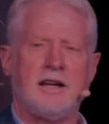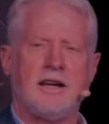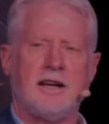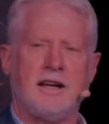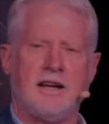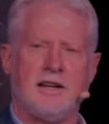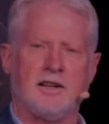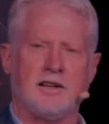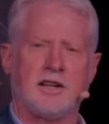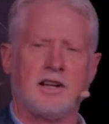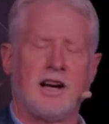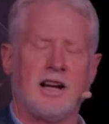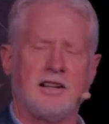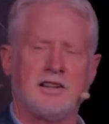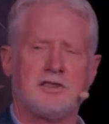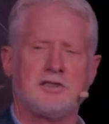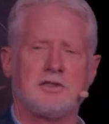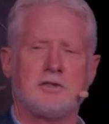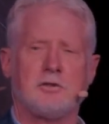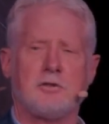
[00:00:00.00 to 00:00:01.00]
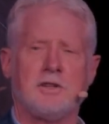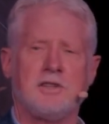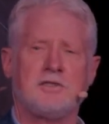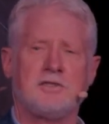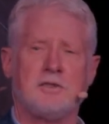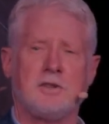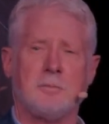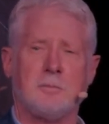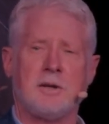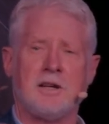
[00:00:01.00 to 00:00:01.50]
and a college degree so
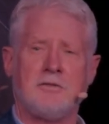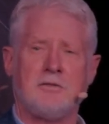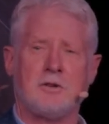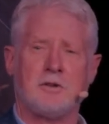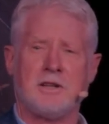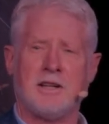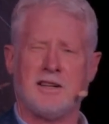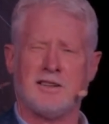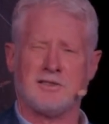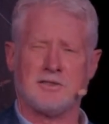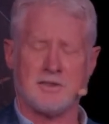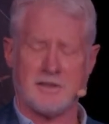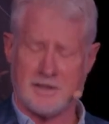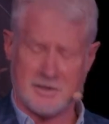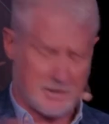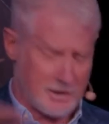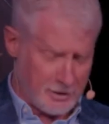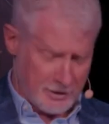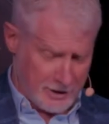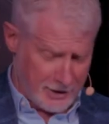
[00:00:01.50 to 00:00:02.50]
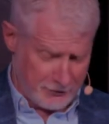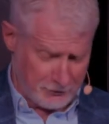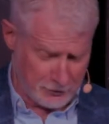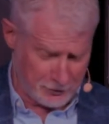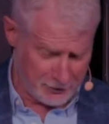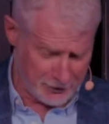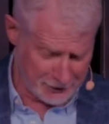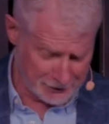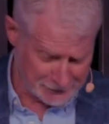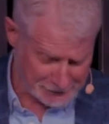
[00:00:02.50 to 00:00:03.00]
you can pay for your counseling. That's all I got for you,
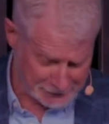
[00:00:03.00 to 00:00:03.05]
right?